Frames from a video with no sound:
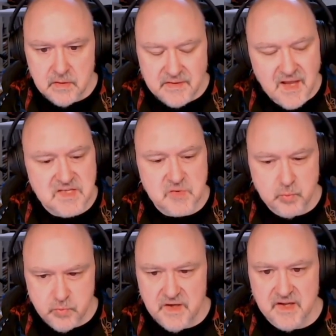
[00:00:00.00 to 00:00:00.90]
That's
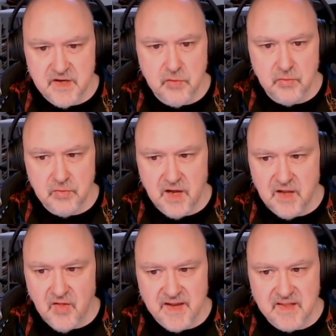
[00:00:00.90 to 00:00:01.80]
really cool. I
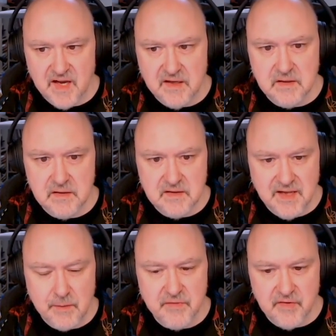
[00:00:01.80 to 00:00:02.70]
like that.
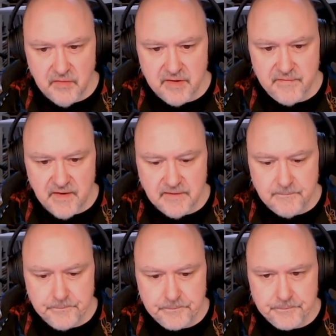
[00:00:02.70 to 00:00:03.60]
That was a lot of fun.
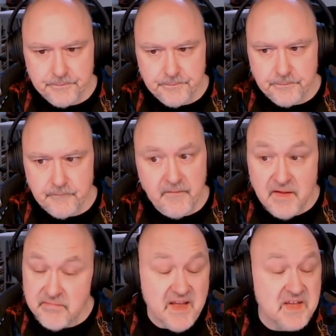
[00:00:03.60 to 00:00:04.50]

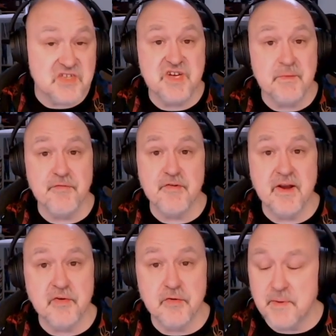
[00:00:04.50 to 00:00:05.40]
Thanks, Chip, for
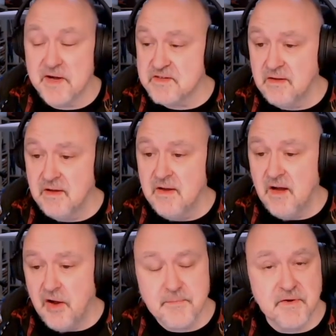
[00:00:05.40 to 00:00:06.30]
another good puzzle.
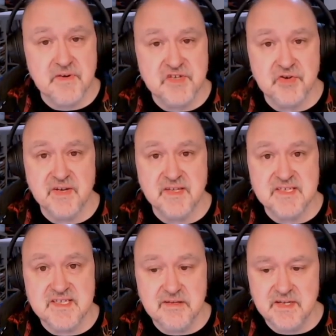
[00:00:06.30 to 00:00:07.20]
Hope you're enjoying the
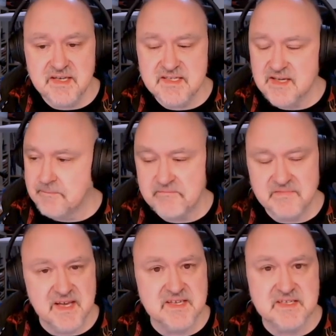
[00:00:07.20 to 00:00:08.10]
series. Um,
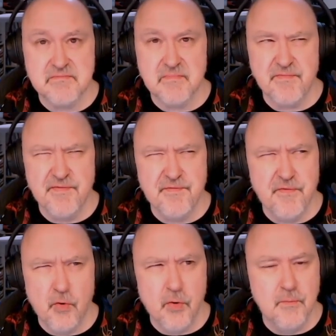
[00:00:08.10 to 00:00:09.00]
there's
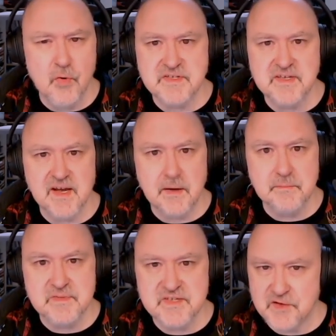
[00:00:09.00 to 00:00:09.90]
four more to
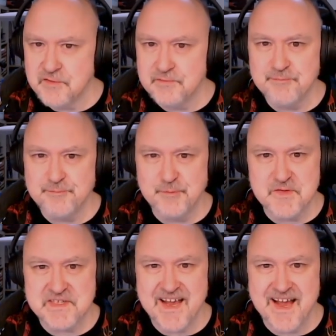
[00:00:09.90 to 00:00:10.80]
come, so we'll
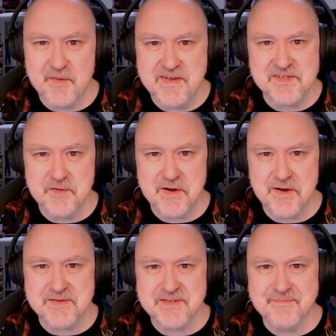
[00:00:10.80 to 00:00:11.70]
see how this all
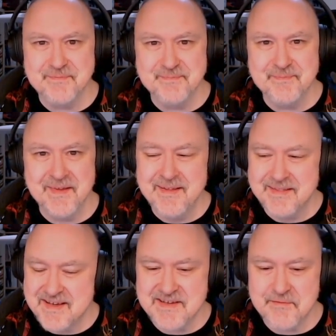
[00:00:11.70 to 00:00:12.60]
goes.
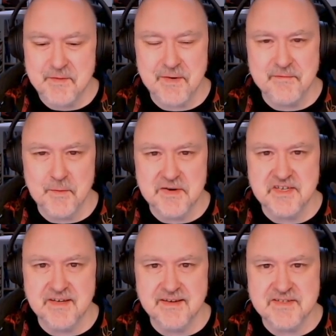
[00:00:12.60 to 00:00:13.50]
Thanks everyone for
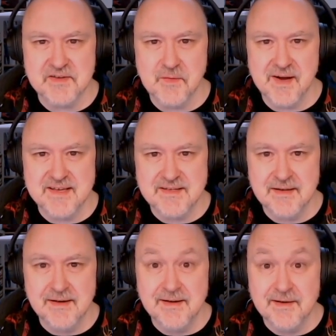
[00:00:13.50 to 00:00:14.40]
watching, and as always,
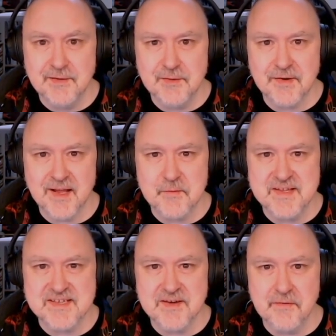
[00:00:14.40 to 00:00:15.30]
good luck with
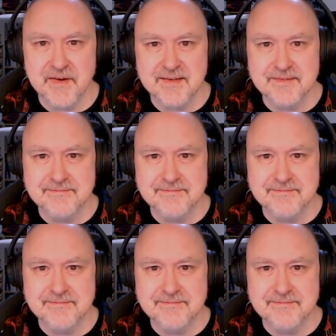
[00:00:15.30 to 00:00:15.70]
your solving.